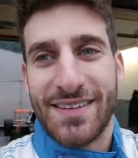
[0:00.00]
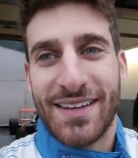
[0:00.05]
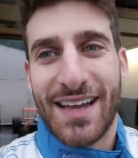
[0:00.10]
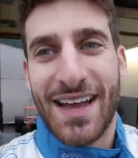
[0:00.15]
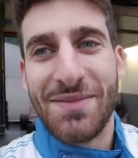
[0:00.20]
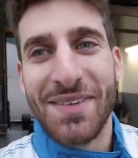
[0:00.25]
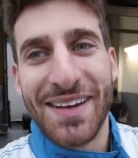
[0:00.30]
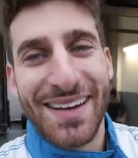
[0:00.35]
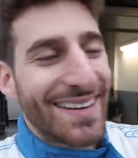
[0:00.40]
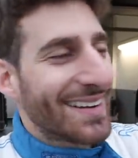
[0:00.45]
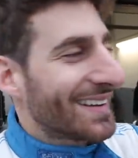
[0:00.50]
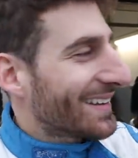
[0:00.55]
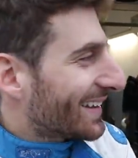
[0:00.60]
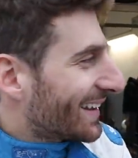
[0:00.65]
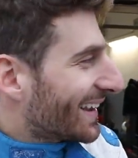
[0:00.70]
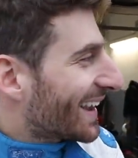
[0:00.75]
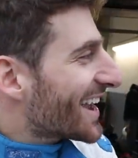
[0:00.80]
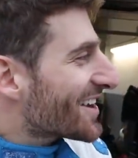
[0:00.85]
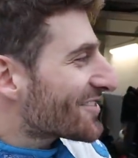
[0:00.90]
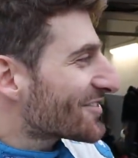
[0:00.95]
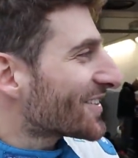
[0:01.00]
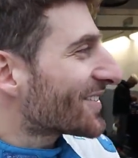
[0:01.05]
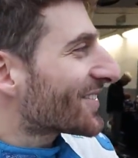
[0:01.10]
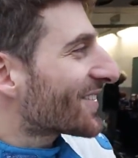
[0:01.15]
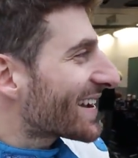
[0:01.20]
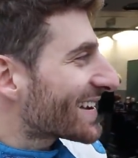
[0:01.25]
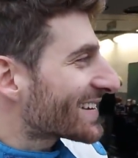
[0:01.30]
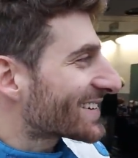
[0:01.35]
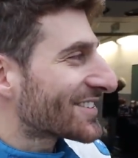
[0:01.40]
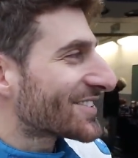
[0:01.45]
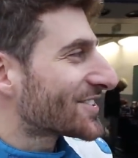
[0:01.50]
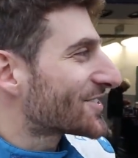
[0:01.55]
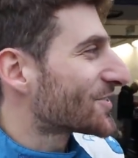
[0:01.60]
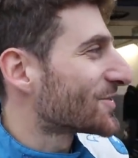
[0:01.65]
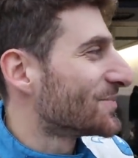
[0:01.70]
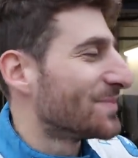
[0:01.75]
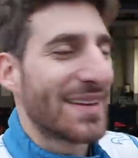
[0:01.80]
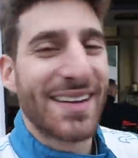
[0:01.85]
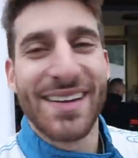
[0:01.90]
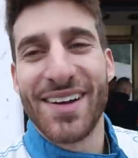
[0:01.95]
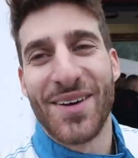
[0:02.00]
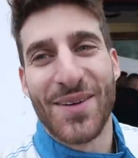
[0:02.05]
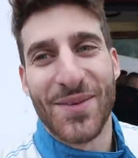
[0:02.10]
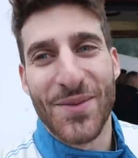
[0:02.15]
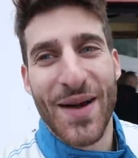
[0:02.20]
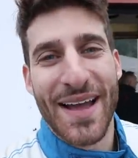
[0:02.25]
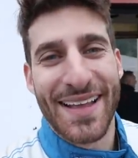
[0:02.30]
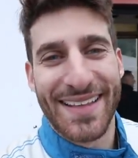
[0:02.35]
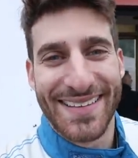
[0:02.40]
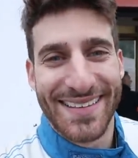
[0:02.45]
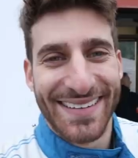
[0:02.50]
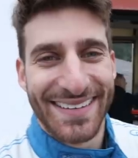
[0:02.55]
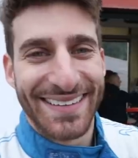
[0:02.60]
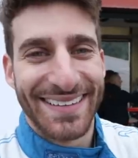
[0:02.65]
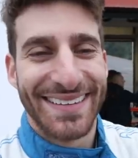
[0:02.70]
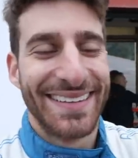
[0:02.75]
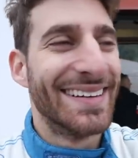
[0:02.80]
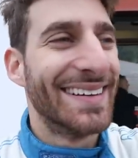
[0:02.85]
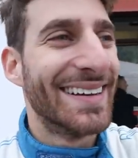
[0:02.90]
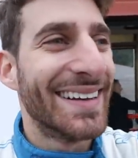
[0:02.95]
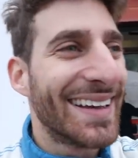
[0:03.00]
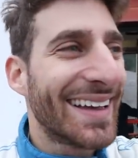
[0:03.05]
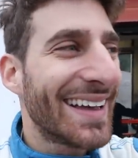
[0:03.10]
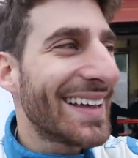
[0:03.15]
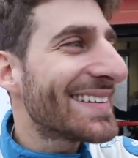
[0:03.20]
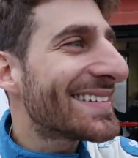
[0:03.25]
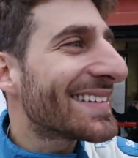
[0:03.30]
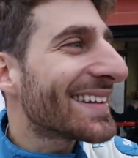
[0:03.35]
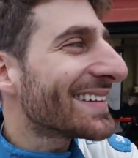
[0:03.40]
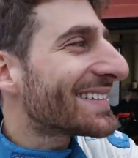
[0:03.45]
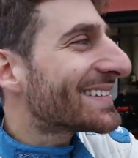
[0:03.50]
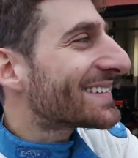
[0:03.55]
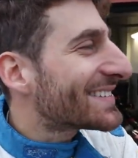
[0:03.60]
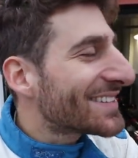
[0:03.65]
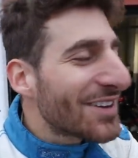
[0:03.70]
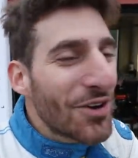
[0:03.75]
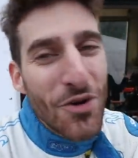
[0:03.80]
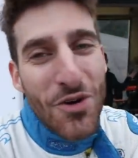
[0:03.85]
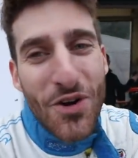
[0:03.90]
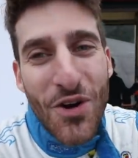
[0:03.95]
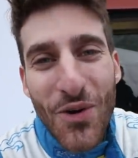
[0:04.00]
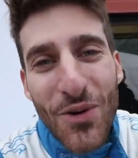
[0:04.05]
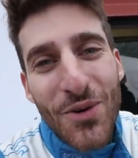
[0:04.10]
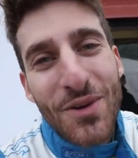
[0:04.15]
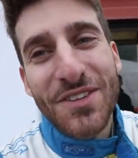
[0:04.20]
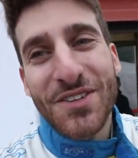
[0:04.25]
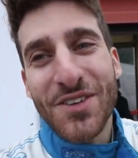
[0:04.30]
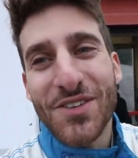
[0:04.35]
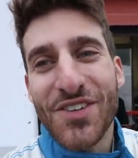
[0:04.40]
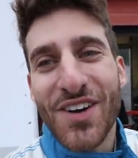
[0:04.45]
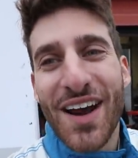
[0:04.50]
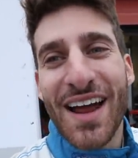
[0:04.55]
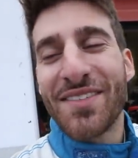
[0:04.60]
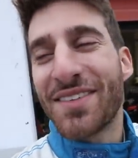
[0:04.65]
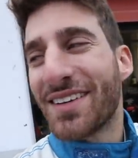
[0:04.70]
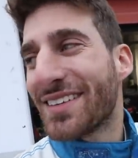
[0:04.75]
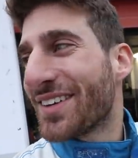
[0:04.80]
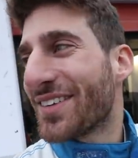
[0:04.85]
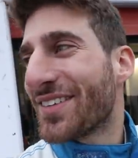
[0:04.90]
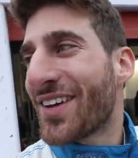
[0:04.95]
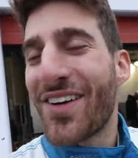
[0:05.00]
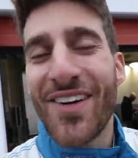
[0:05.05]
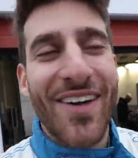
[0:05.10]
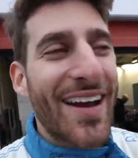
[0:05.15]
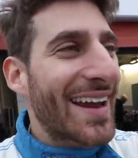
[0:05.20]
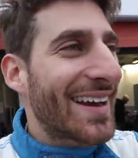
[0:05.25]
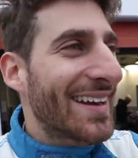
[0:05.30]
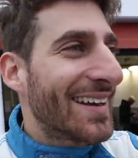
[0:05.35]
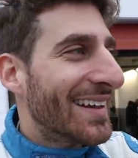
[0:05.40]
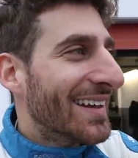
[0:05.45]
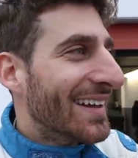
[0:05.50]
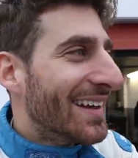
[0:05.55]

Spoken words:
I mean, every race should be on wet. It's so cool to drive under the rain.